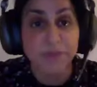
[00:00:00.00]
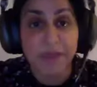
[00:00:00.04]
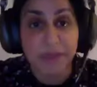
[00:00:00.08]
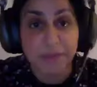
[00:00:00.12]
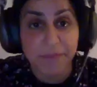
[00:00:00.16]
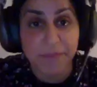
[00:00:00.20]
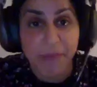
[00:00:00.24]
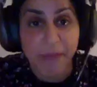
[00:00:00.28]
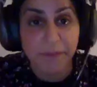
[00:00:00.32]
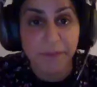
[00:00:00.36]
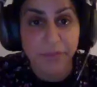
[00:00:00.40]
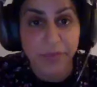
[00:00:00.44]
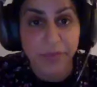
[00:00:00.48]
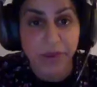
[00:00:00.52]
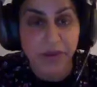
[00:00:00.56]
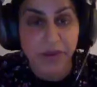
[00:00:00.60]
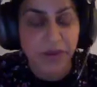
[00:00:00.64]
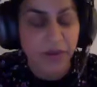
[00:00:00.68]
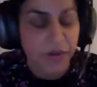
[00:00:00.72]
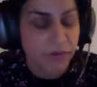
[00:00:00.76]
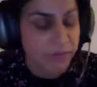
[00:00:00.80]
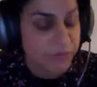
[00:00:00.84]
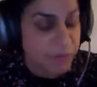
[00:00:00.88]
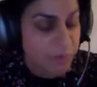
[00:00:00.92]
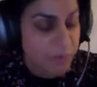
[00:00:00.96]
to be a
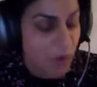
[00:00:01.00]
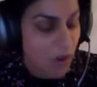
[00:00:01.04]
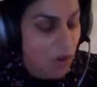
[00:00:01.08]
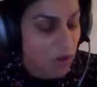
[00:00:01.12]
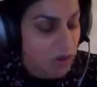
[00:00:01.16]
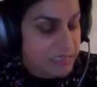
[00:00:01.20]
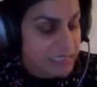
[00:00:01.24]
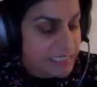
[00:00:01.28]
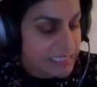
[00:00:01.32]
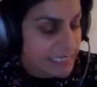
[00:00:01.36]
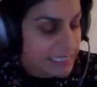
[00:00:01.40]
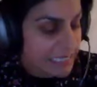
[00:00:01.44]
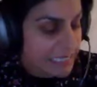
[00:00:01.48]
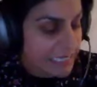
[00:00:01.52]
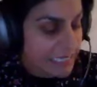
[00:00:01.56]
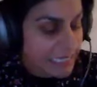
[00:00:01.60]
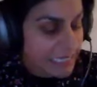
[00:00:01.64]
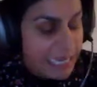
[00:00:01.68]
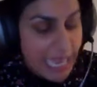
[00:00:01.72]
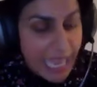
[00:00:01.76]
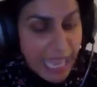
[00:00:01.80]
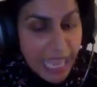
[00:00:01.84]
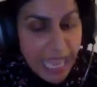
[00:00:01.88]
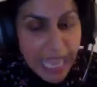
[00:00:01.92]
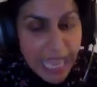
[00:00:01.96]
member of the party.